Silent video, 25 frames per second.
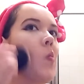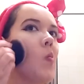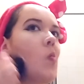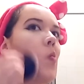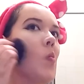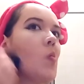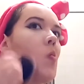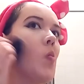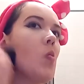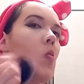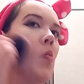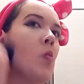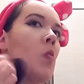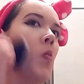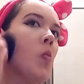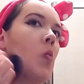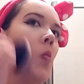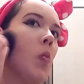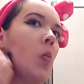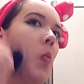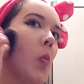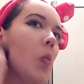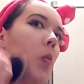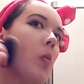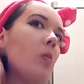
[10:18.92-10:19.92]

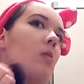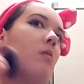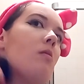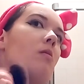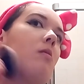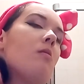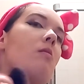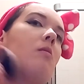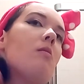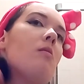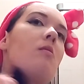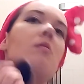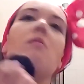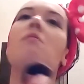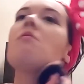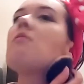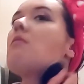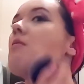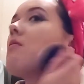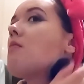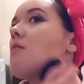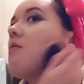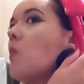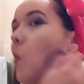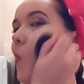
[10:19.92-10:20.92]
exaggerating a bit. Now
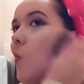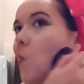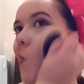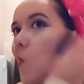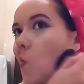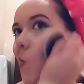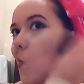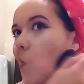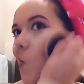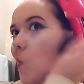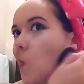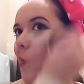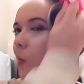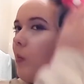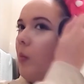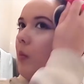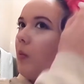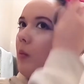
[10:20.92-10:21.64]
goof